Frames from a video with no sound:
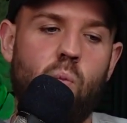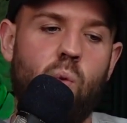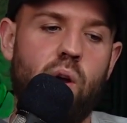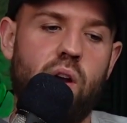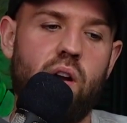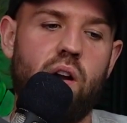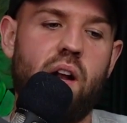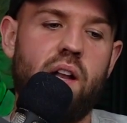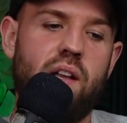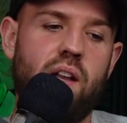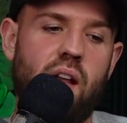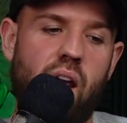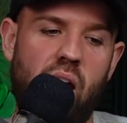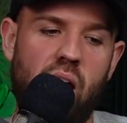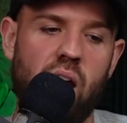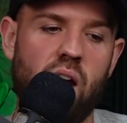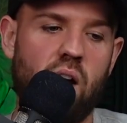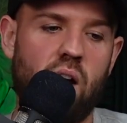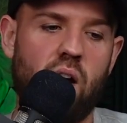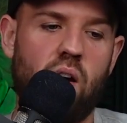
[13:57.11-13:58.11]
we are in the
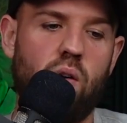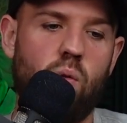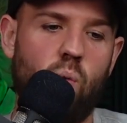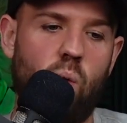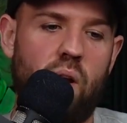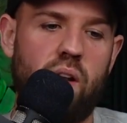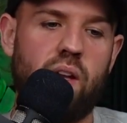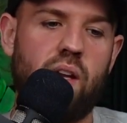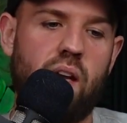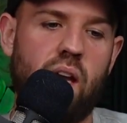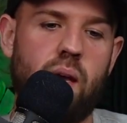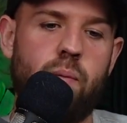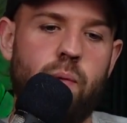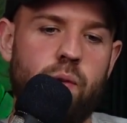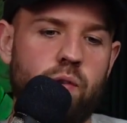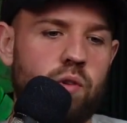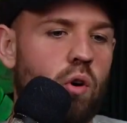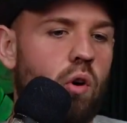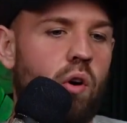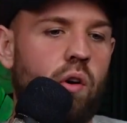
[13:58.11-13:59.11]
air when the game
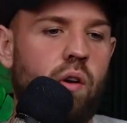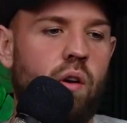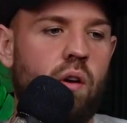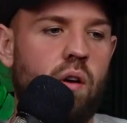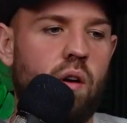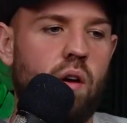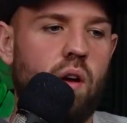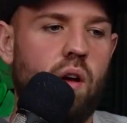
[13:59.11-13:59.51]
is on,